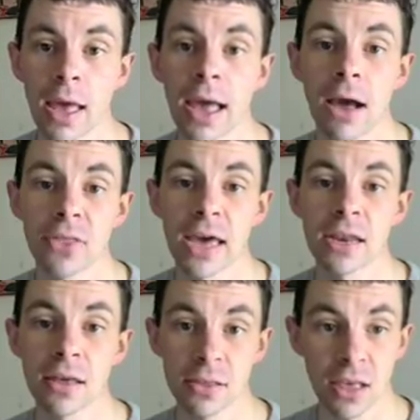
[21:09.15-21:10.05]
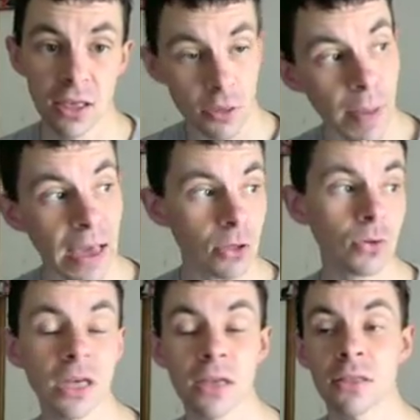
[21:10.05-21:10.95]
how that is,
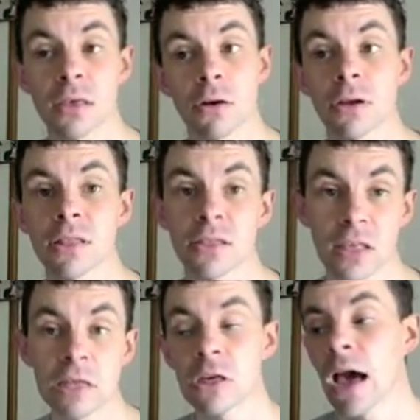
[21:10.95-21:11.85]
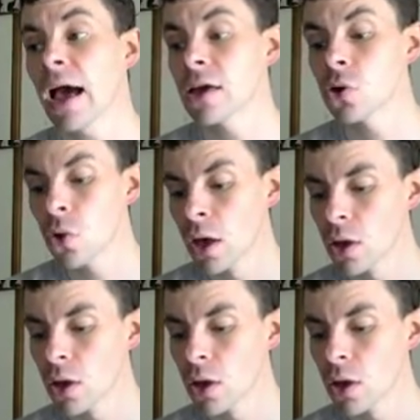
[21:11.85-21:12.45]
especially considering that CG Hayu